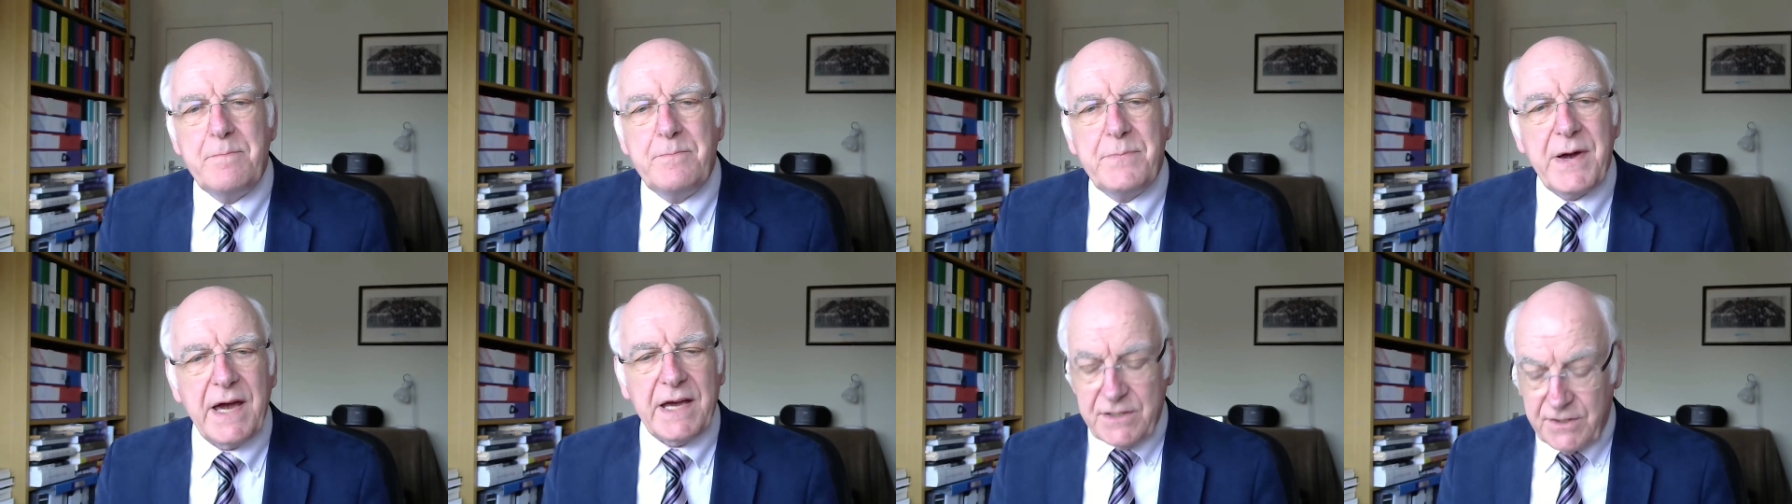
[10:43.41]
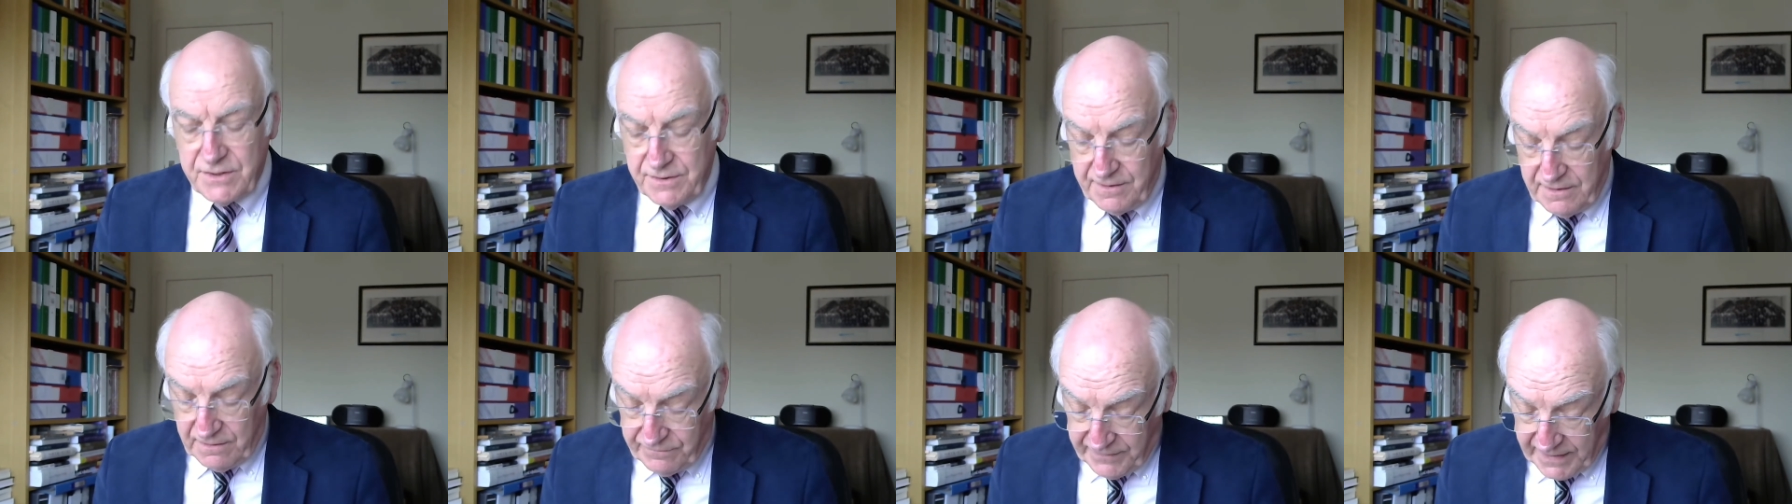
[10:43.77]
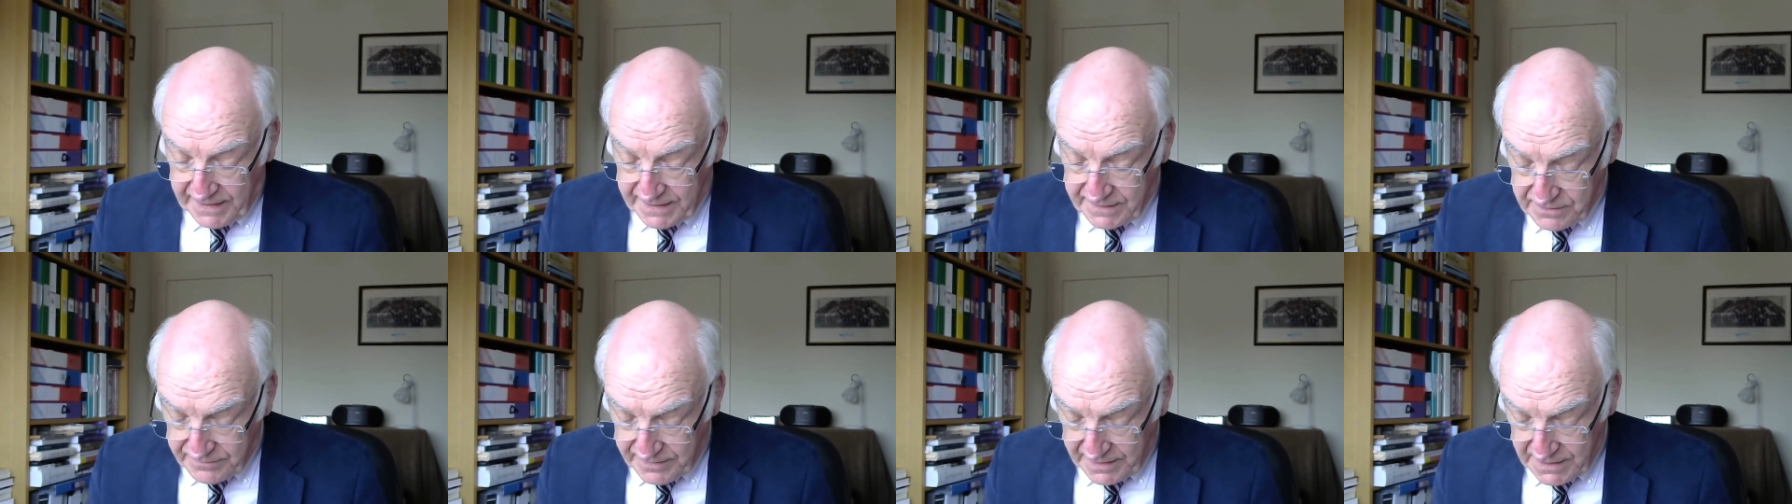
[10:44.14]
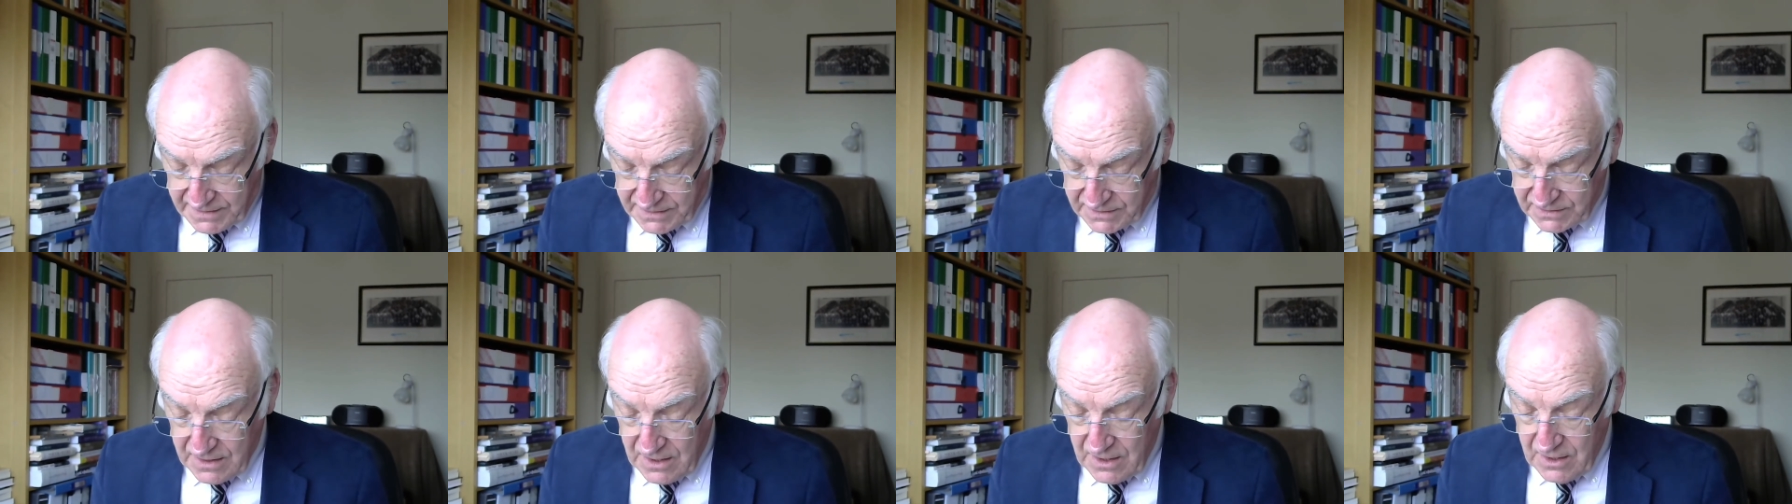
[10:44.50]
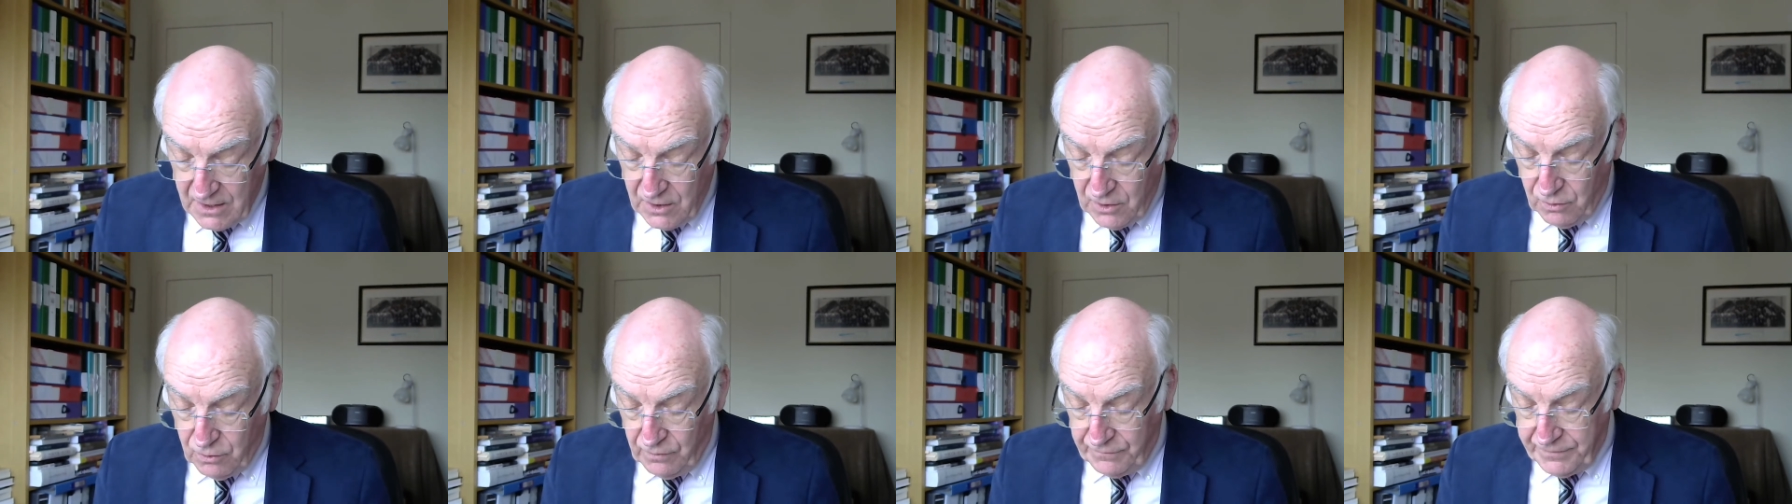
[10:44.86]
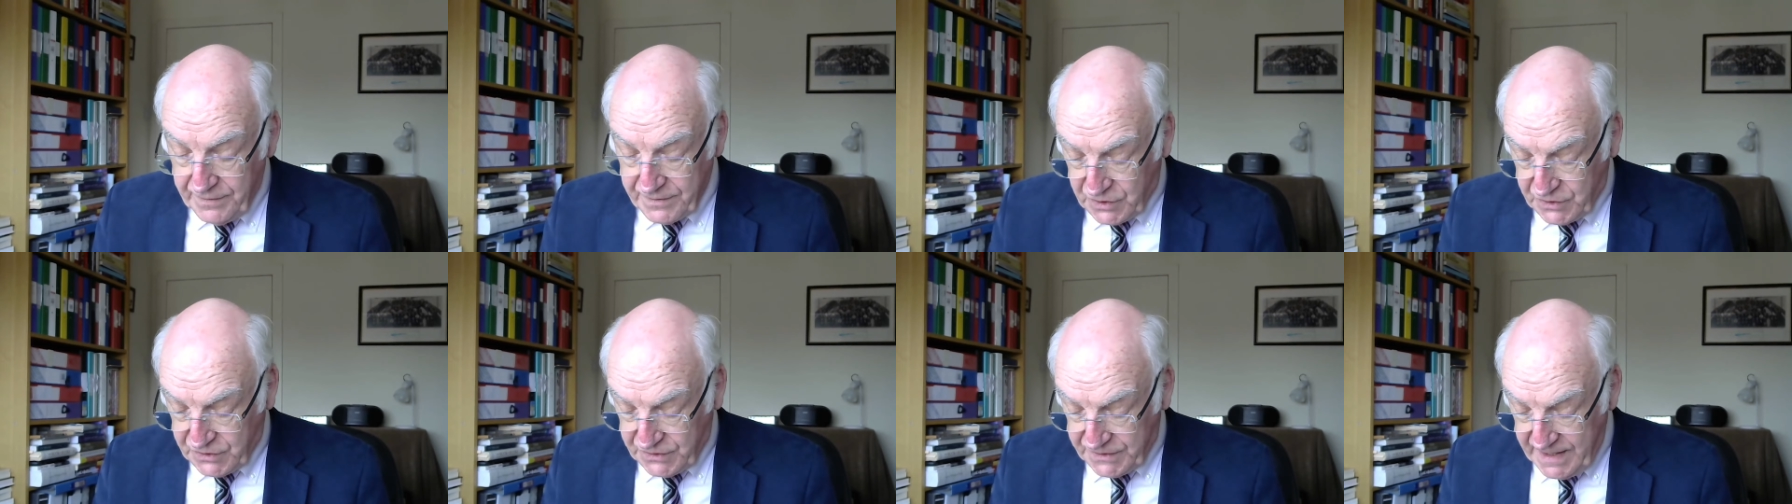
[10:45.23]
personal victories over
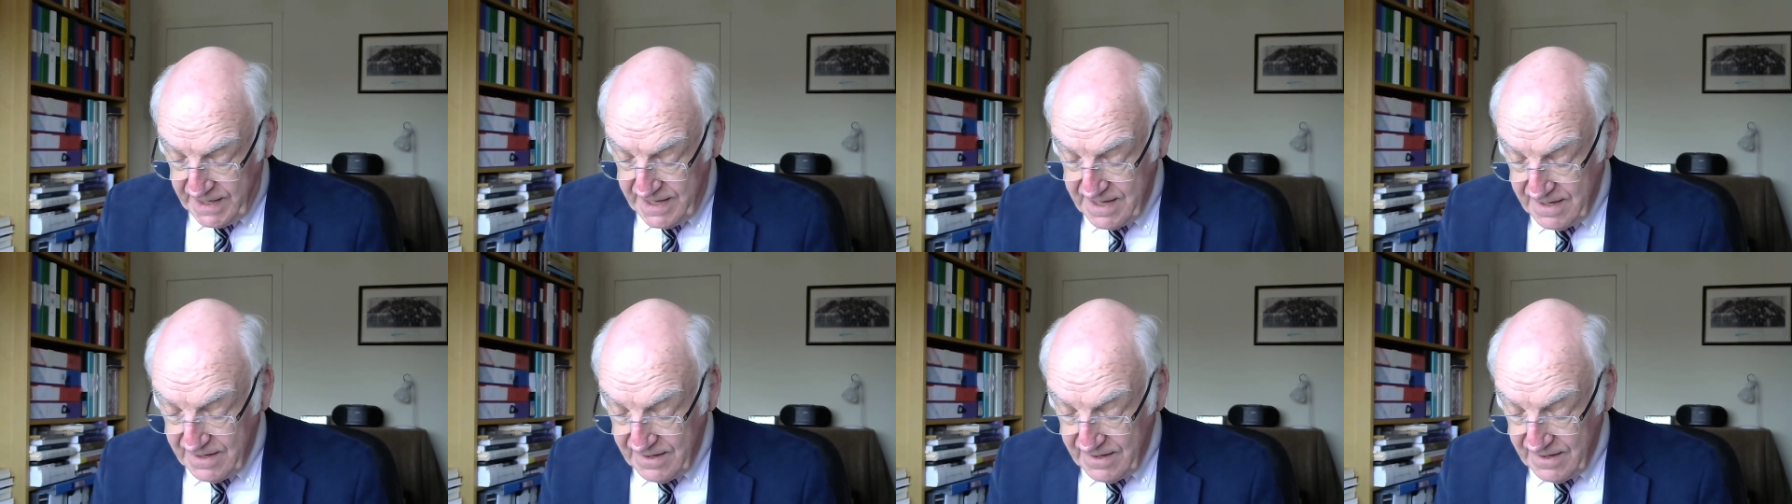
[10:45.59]
sin,